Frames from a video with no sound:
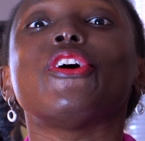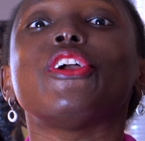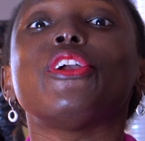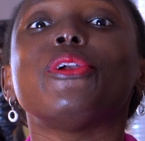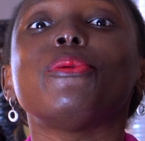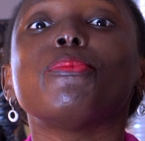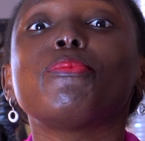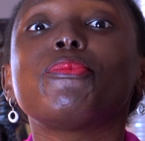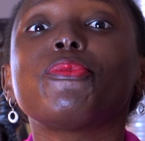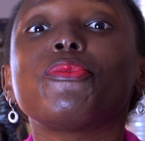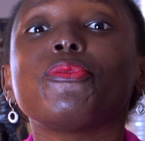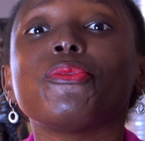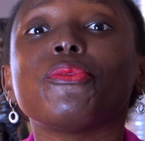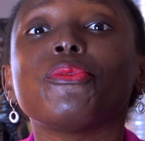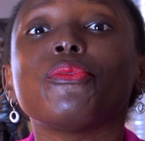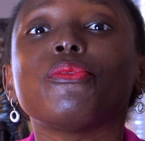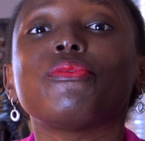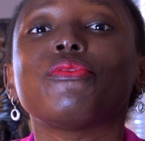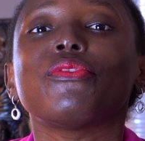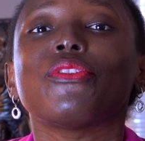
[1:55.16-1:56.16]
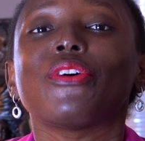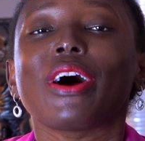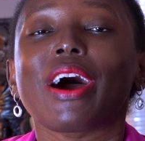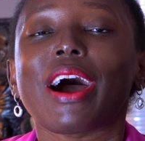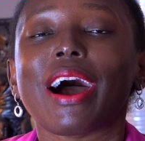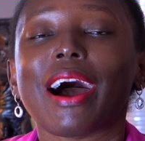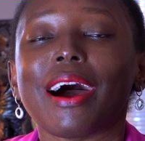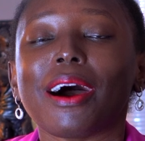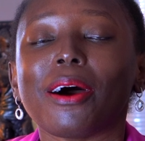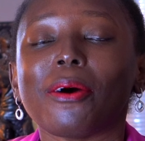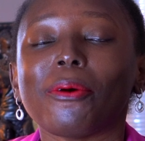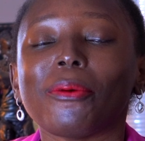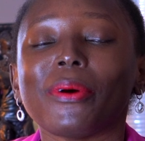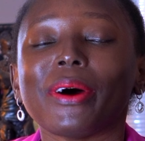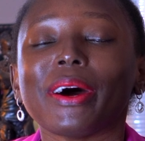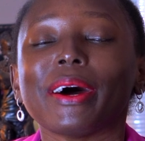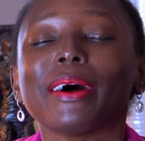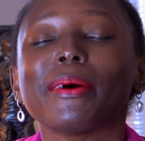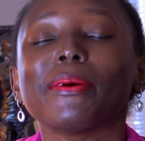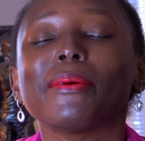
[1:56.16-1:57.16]
improve
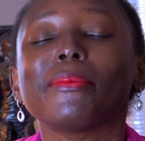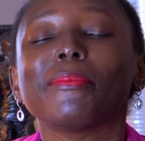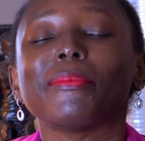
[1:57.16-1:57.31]
our